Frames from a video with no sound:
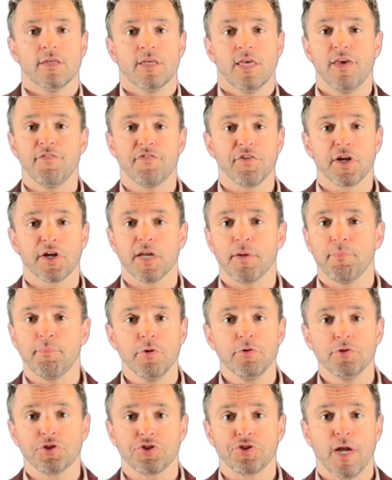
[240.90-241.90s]
If you're going to
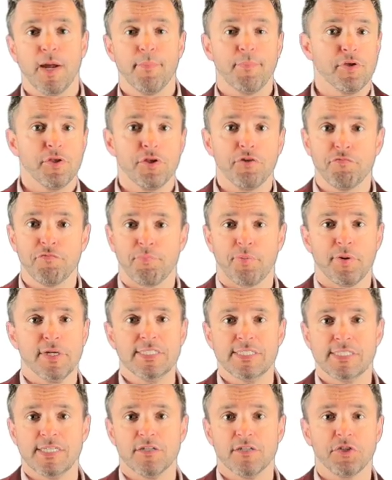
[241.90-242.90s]
bootstrap, you've
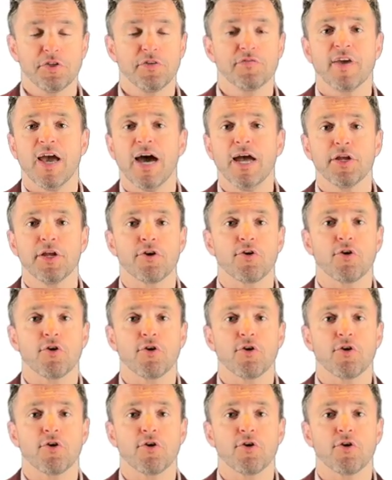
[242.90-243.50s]
pre-sold. You've got your